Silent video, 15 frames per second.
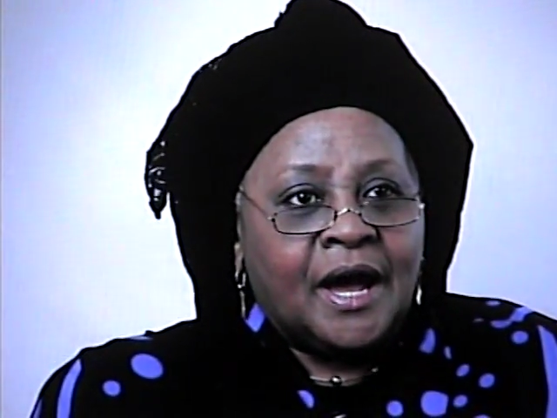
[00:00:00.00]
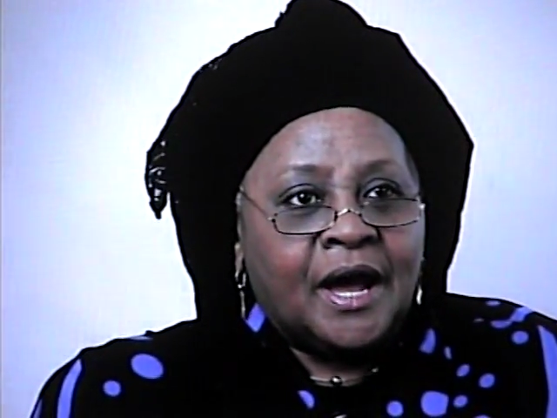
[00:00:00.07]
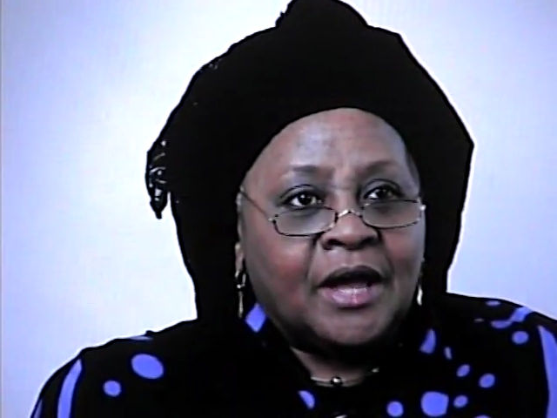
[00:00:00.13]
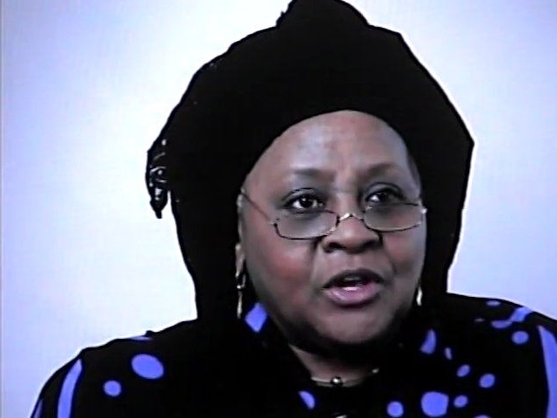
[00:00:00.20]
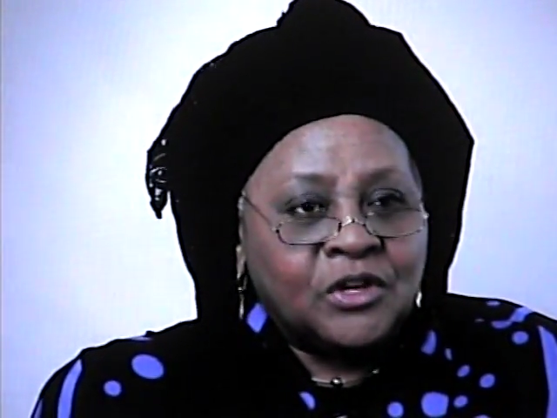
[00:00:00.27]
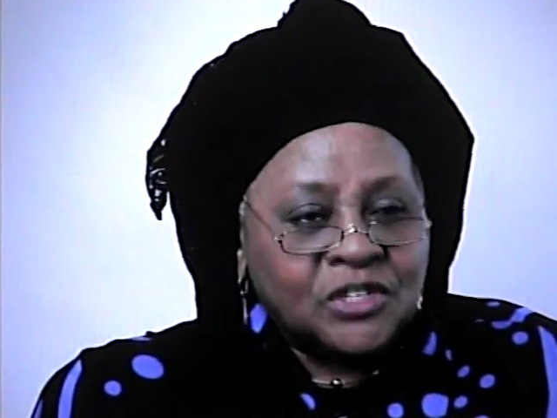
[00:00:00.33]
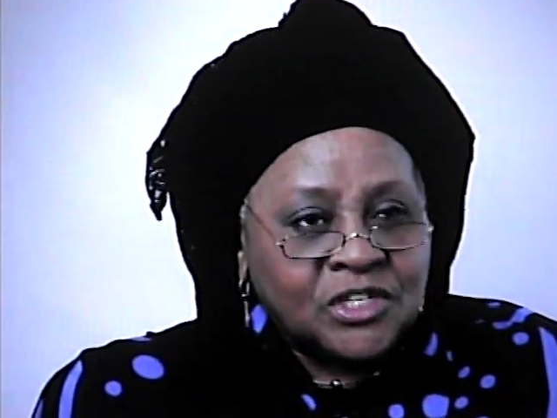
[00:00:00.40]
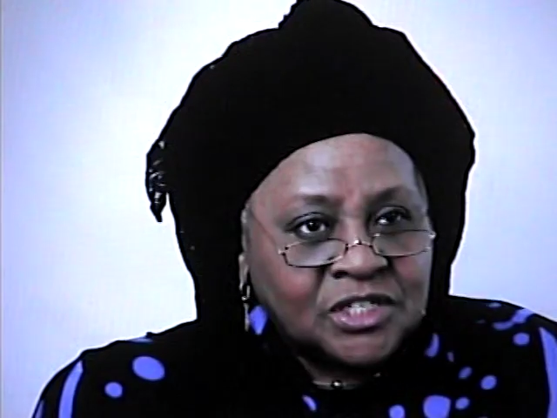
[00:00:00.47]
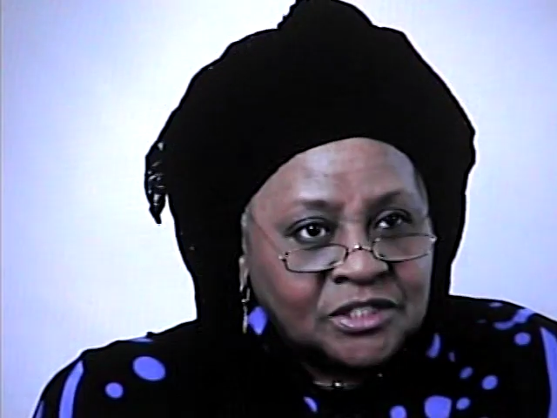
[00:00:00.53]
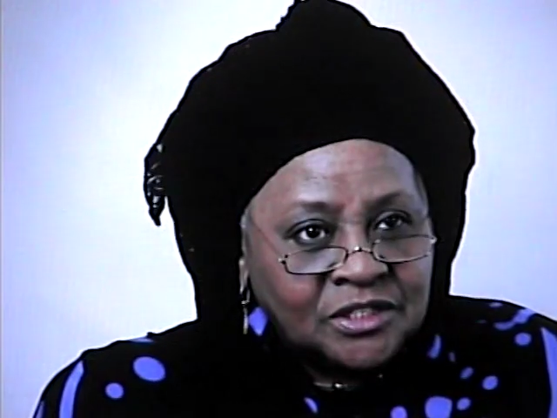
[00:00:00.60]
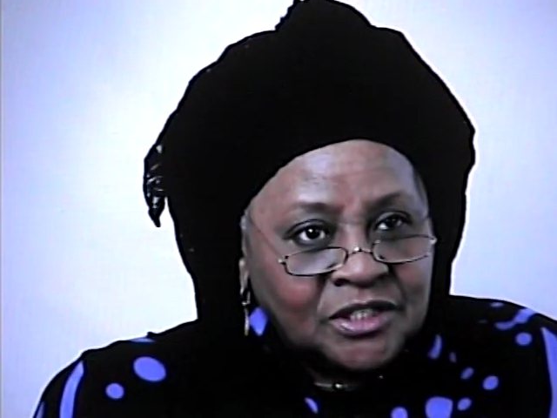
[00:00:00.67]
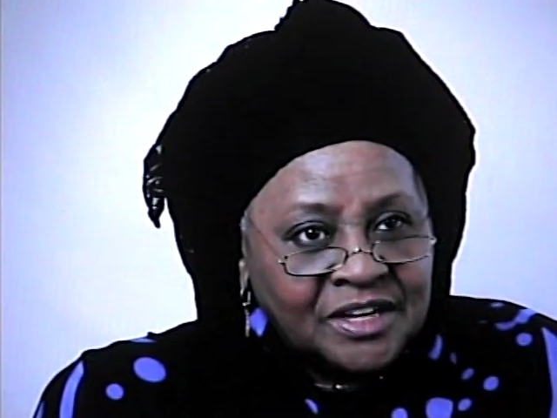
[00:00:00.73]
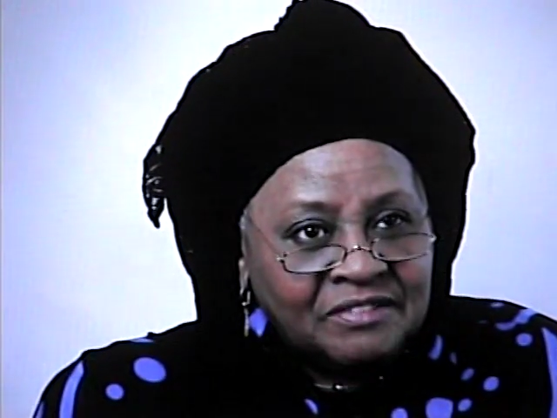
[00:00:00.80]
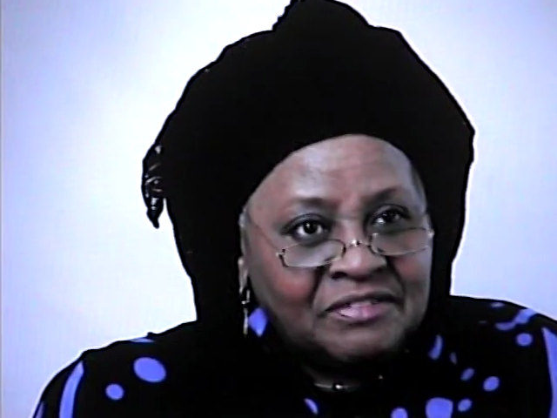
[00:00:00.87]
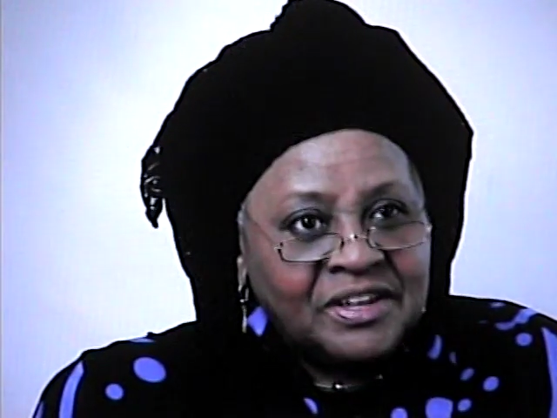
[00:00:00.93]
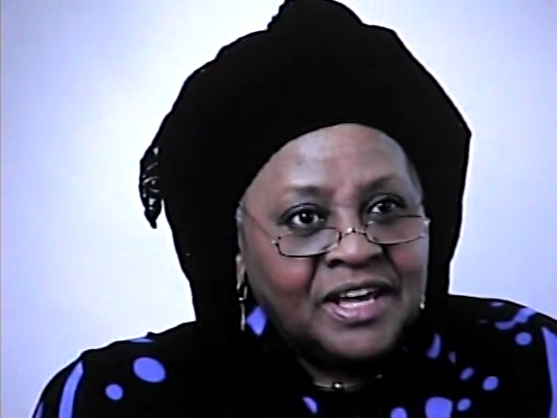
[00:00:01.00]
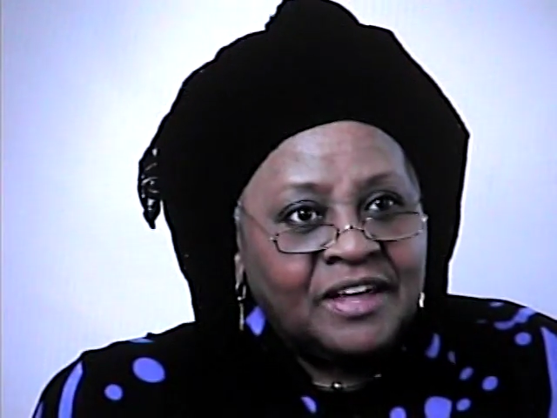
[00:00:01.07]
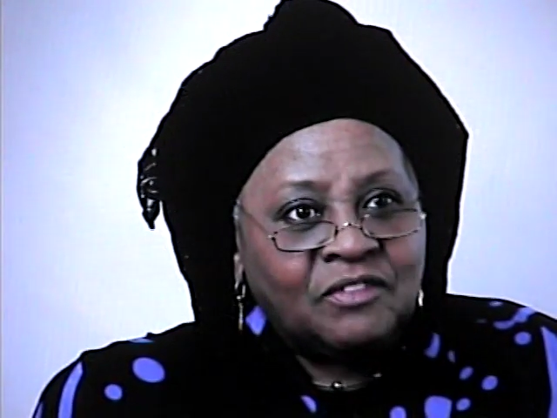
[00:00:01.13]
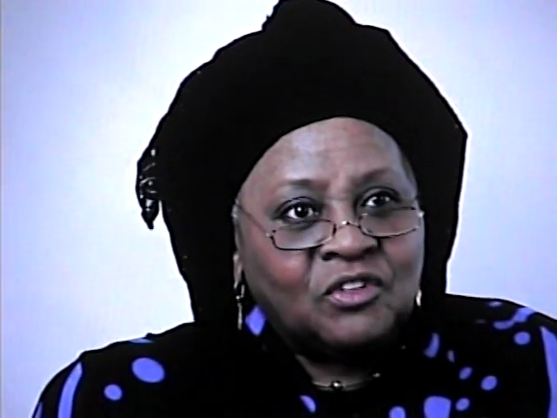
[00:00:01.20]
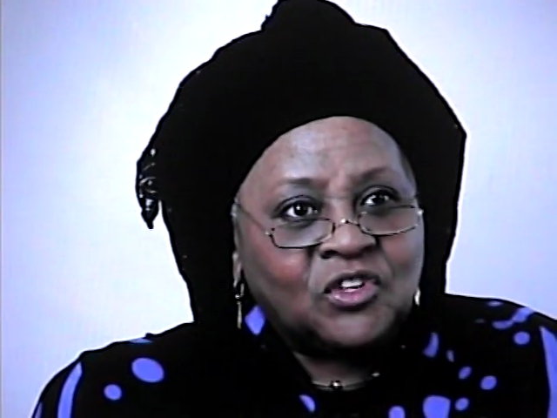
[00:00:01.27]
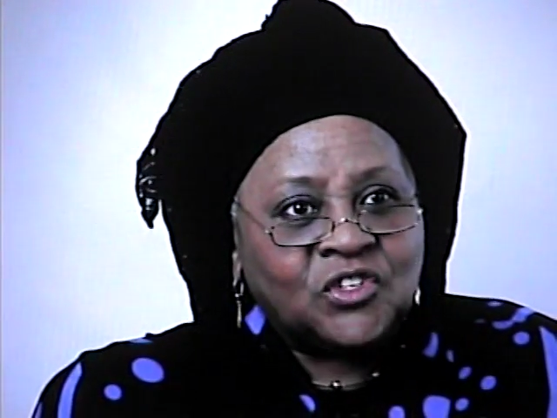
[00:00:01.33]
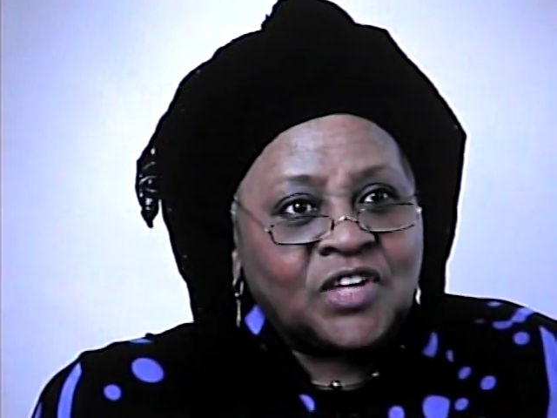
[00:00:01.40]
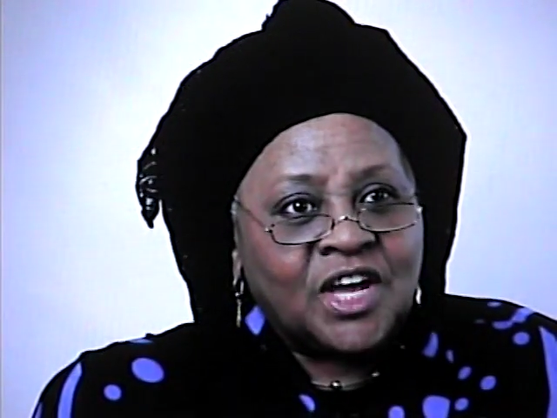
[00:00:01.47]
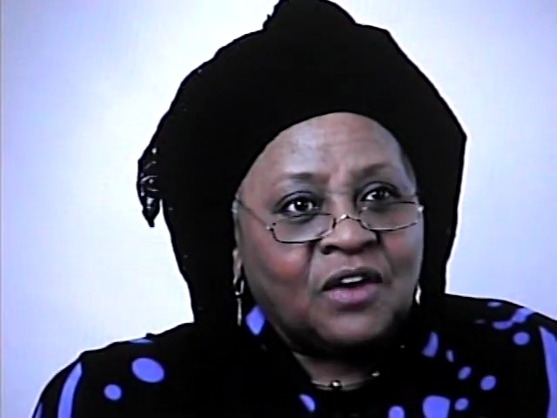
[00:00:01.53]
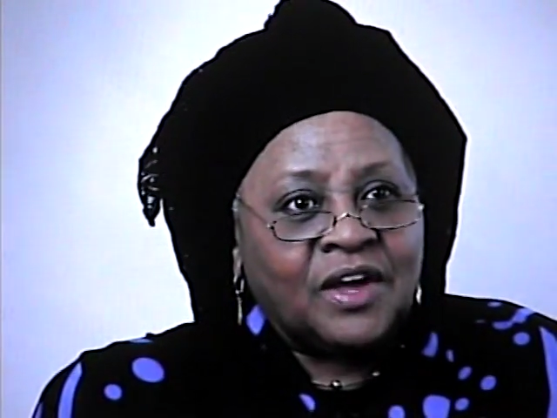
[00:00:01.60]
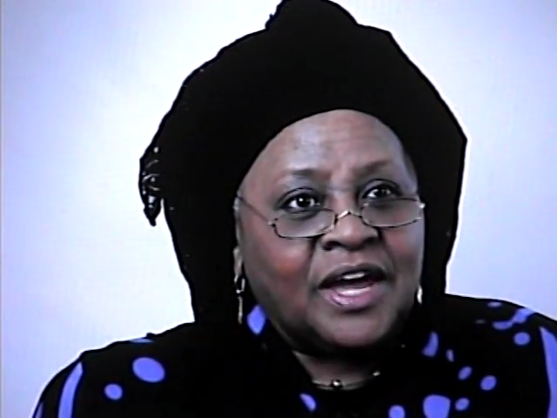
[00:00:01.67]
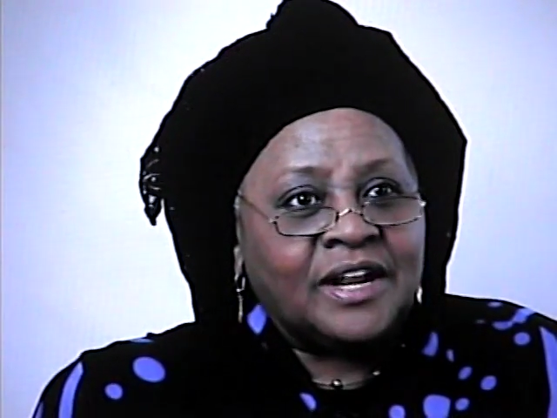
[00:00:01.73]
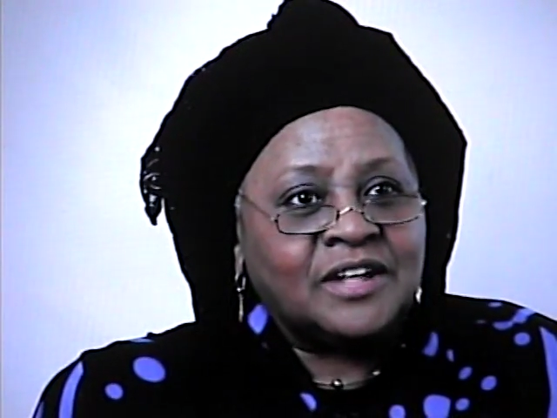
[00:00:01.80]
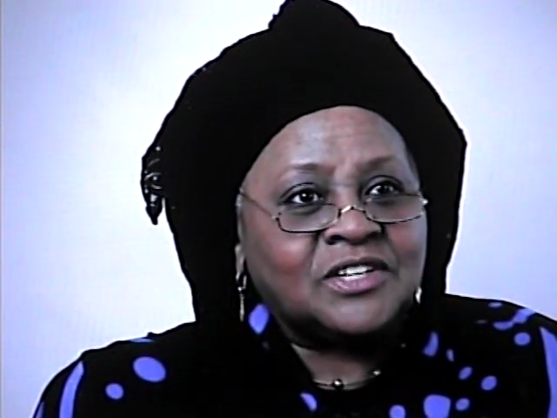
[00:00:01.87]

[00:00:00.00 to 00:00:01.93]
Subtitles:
you're still living in the segregated